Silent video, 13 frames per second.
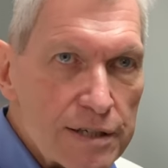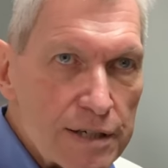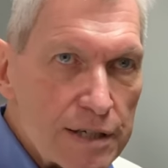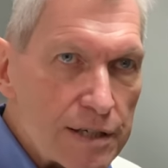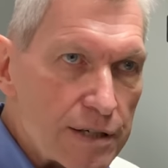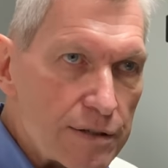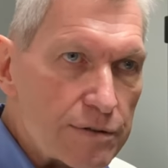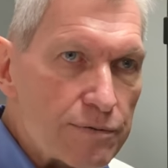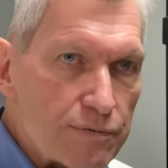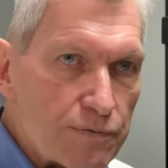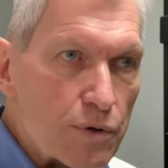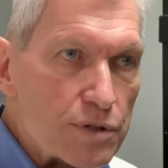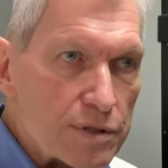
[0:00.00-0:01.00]
going
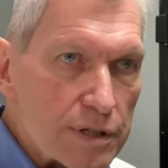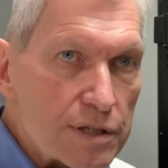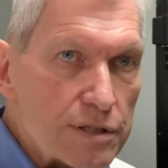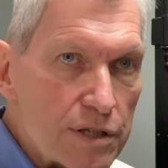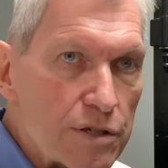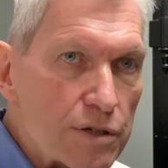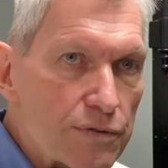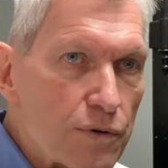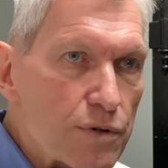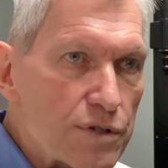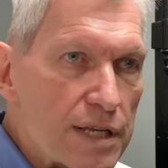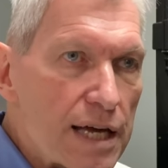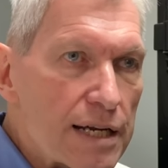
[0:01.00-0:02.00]
to continue to
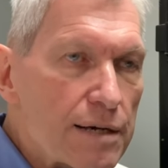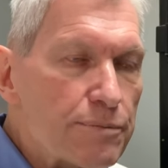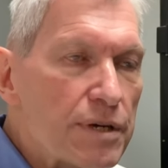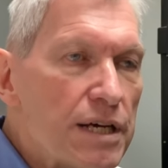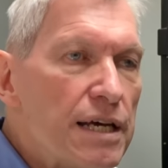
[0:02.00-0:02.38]
force that up.